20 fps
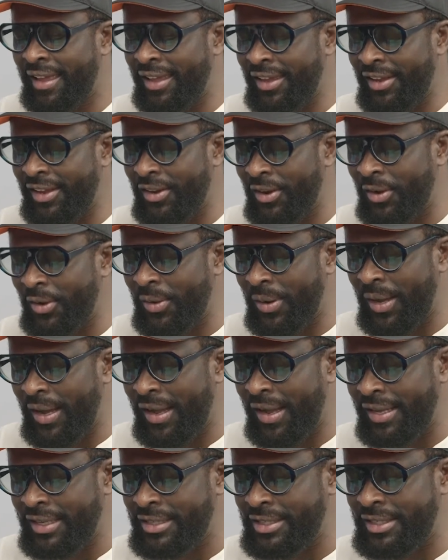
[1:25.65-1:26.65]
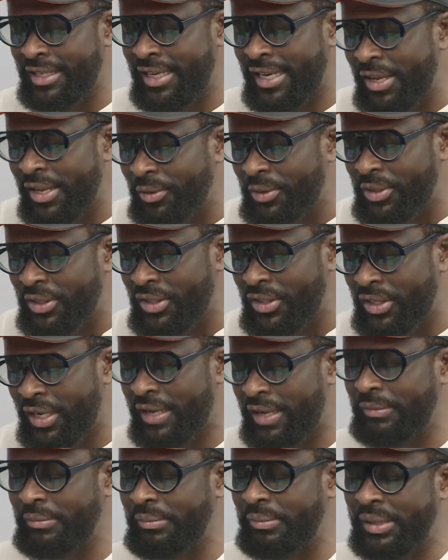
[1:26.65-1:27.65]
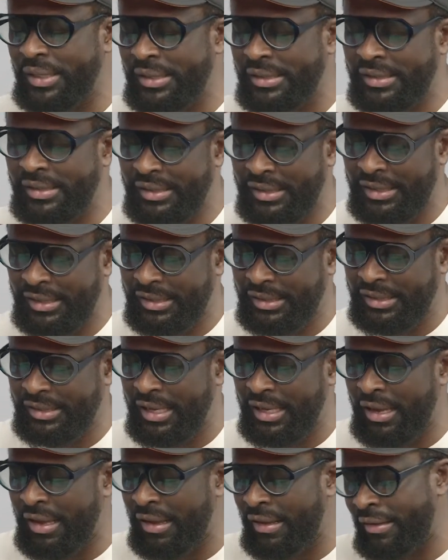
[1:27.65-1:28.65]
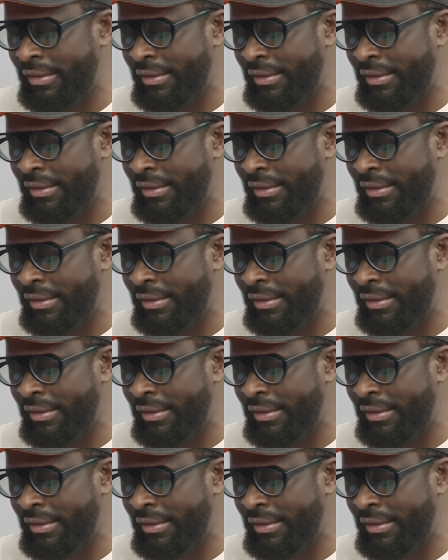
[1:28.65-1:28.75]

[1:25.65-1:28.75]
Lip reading: It's new to some, but it's